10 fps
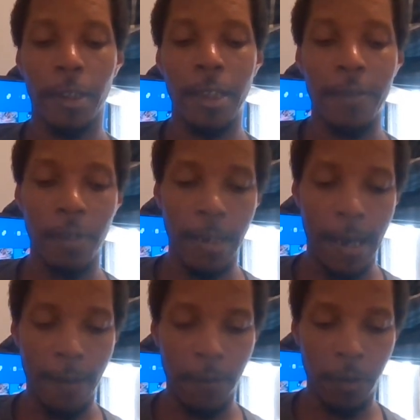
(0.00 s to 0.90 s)

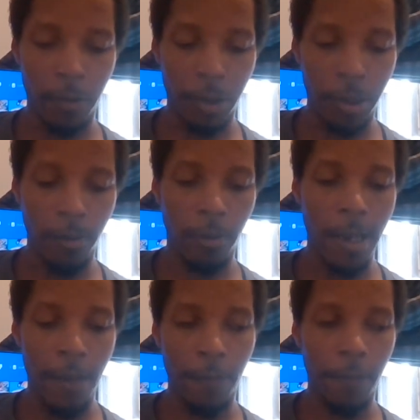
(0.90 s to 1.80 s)
after she
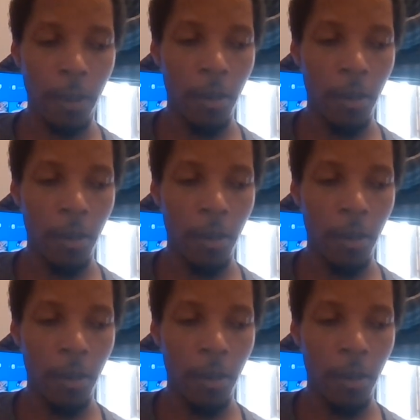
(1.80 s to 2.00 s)
left,